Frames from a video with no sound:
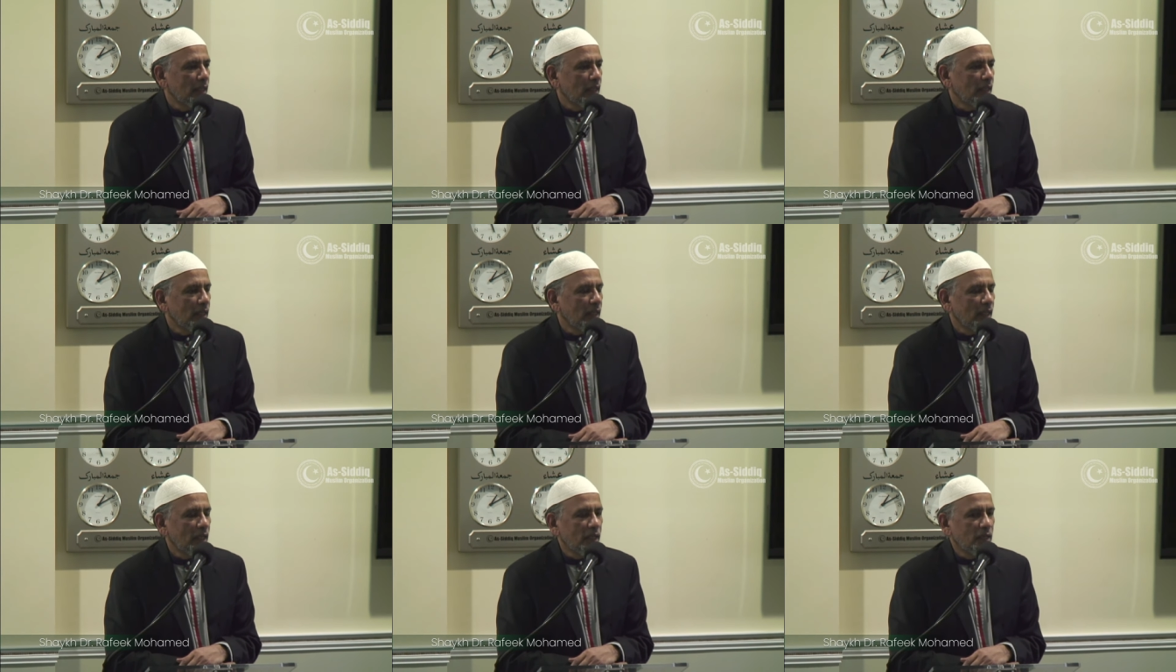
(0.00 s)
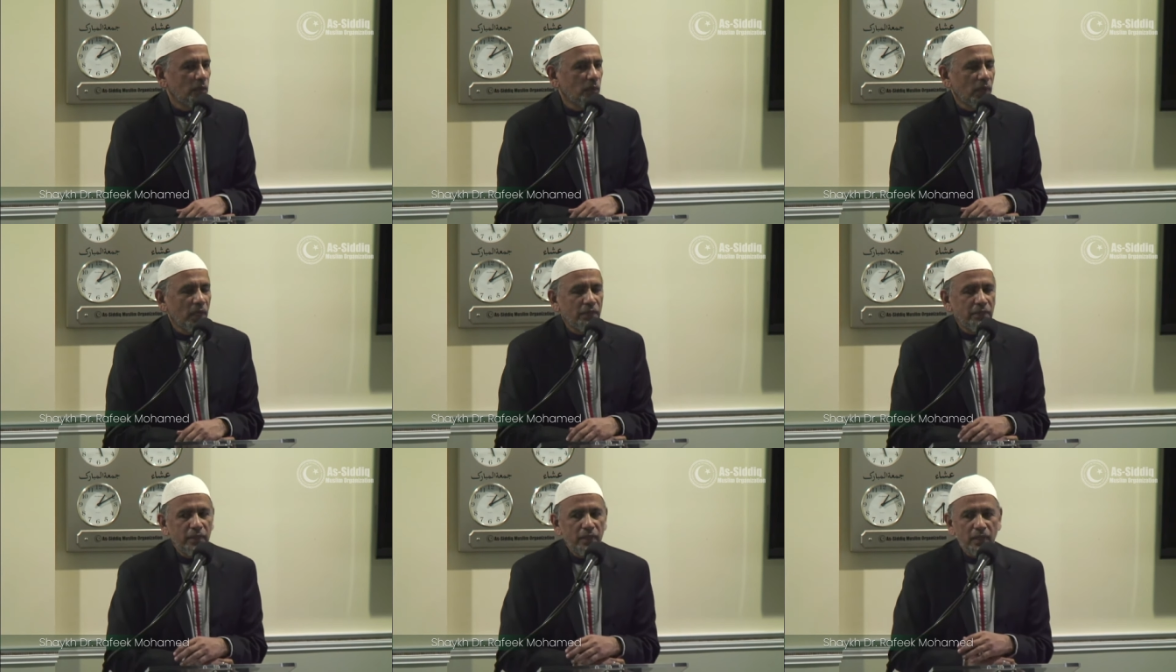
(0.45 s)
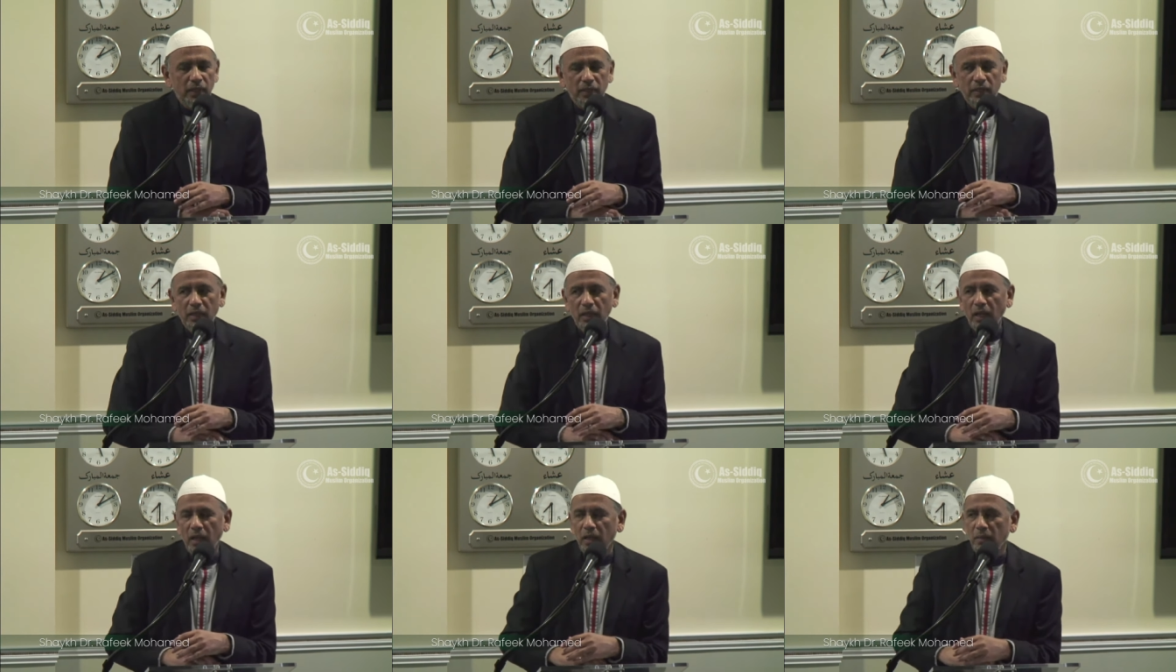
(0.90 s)
And whether
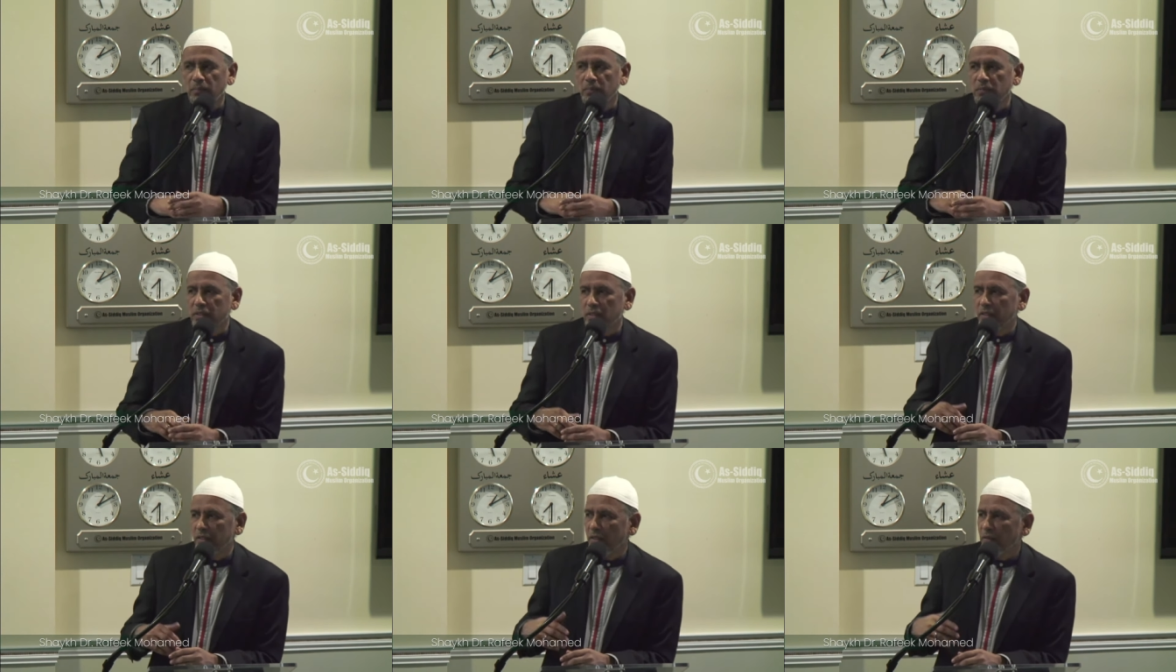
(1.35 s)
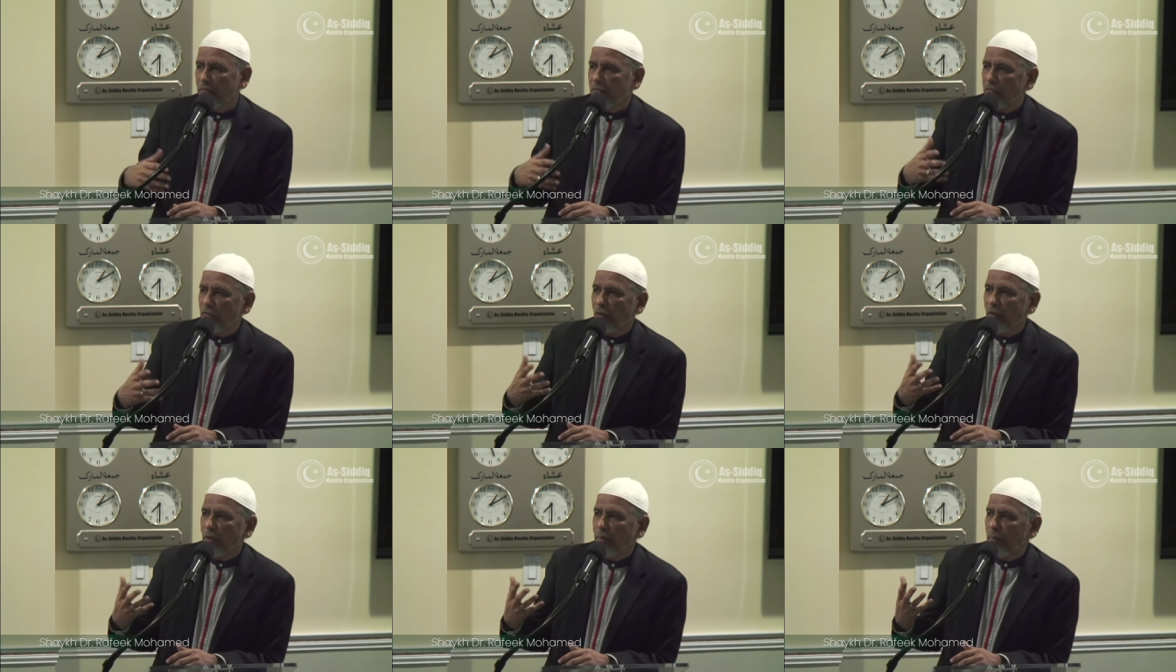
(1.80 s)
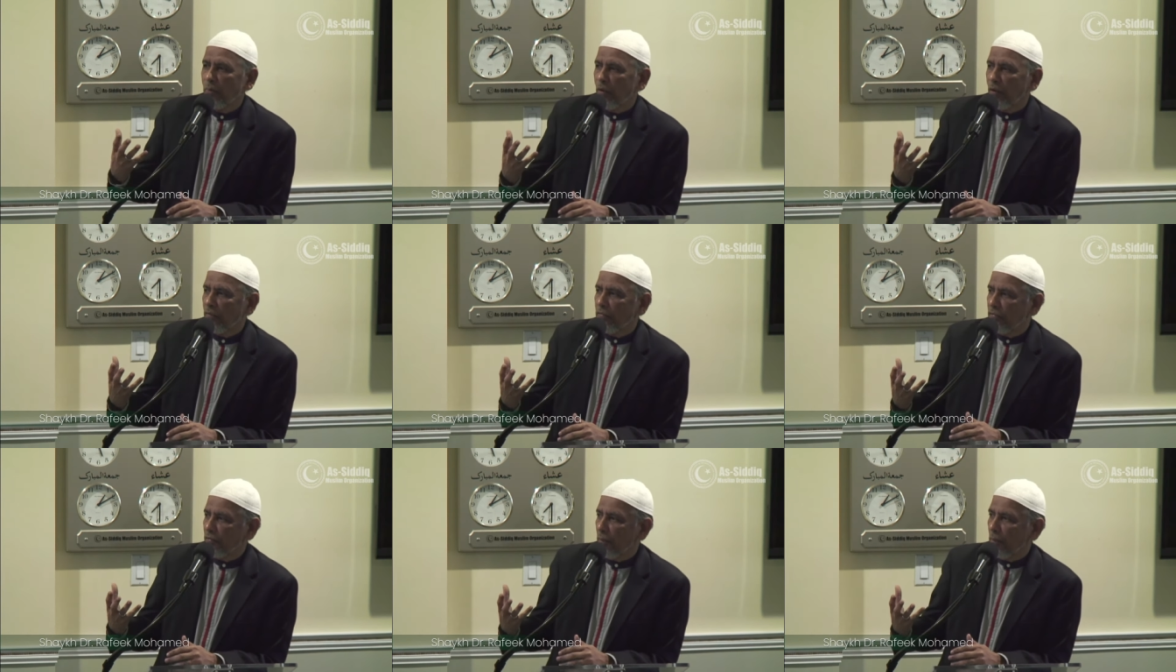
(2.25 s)
it comes in the form
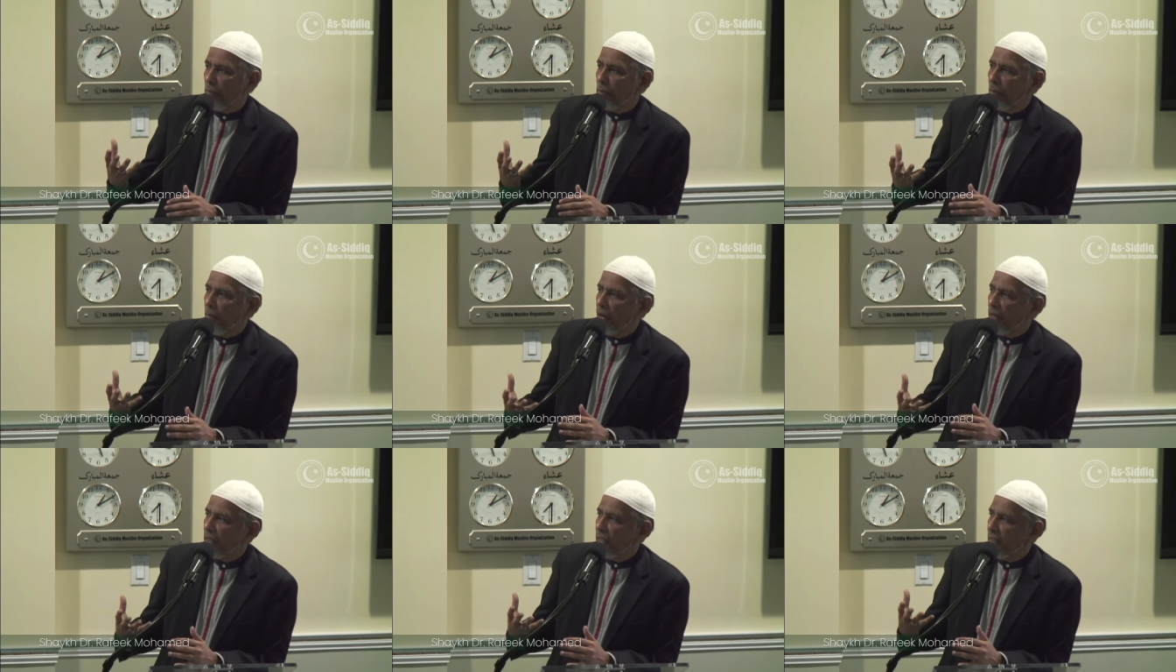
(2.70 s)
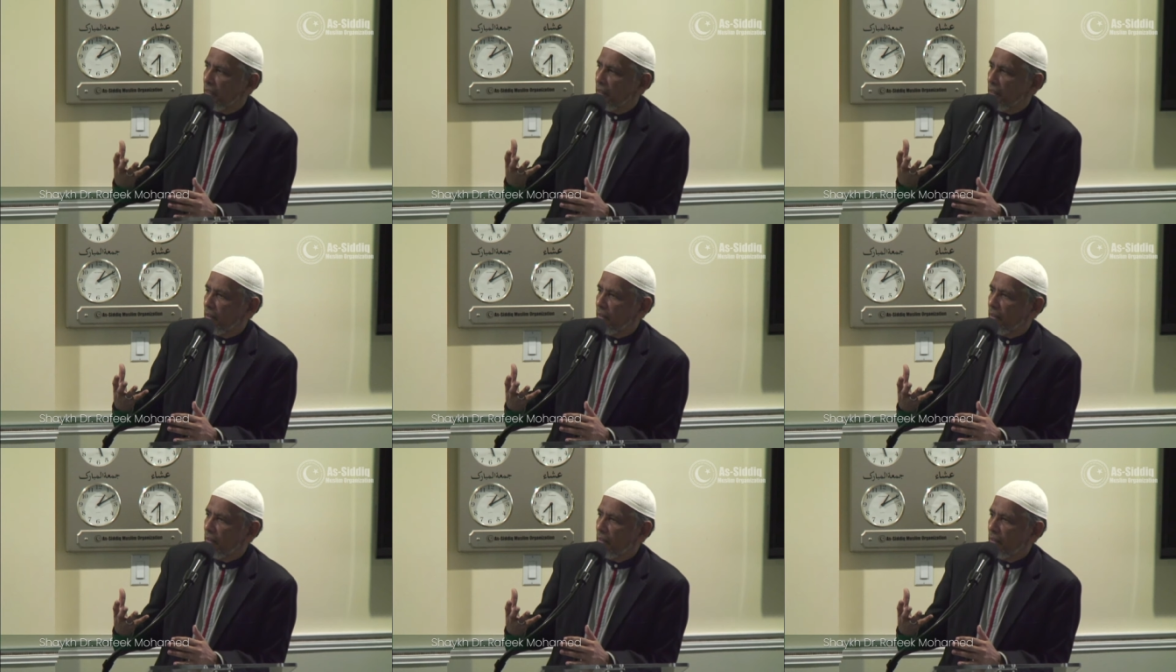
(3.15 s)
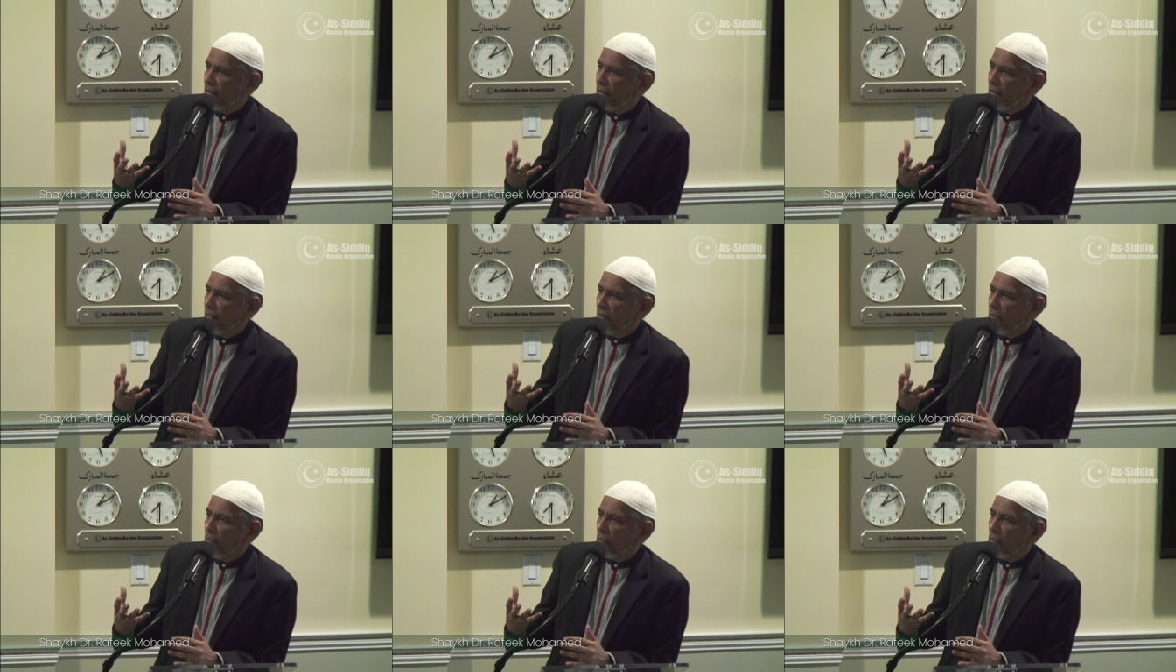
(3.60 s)
of money
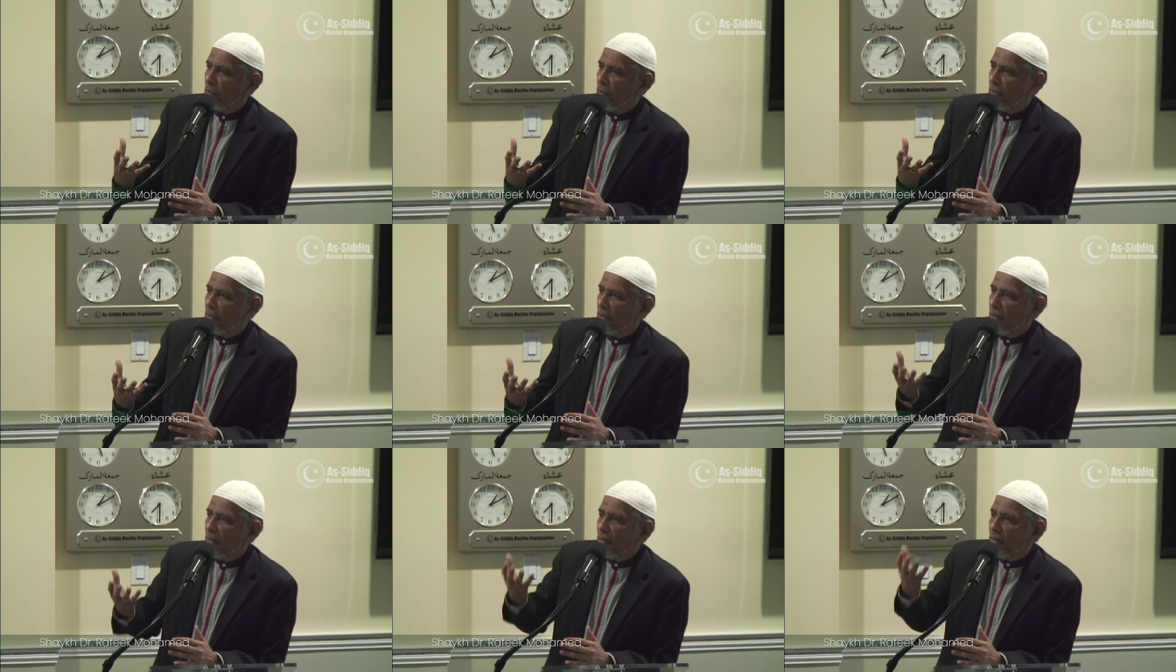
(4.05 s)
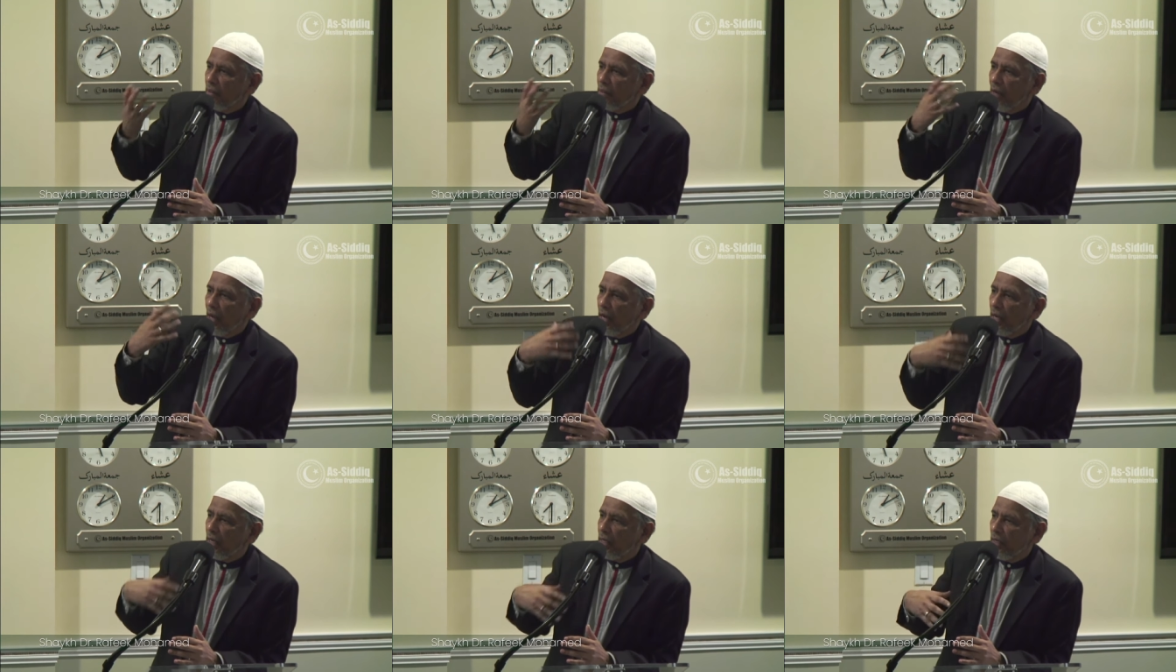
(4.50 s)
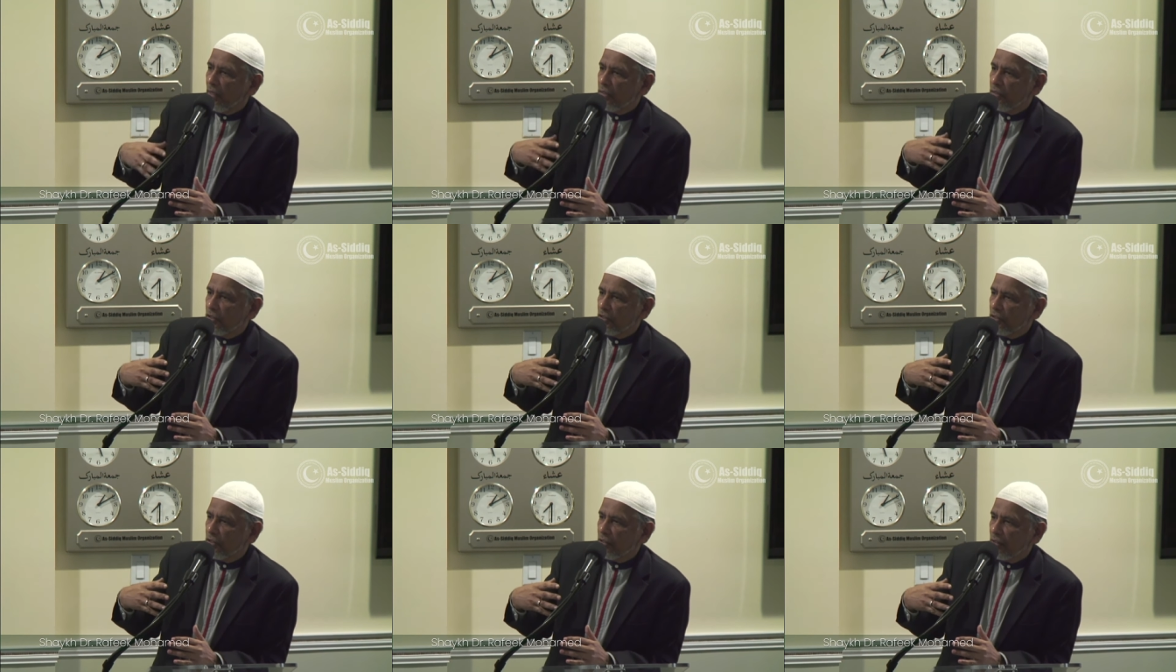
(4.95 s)
or
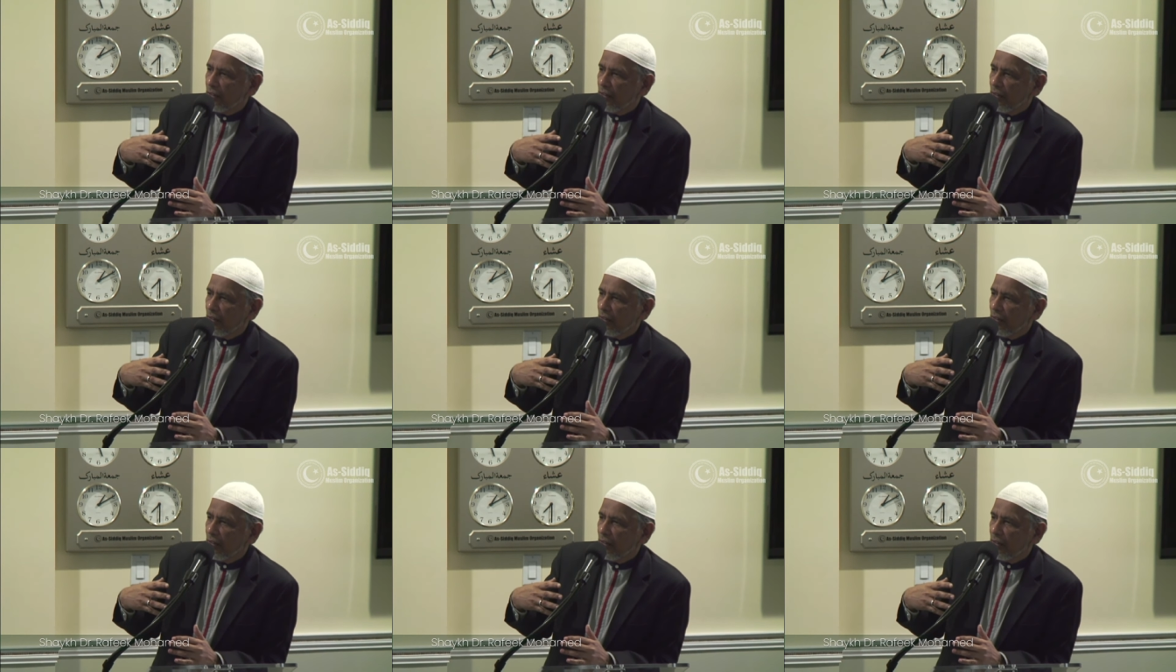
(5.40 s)
knowledge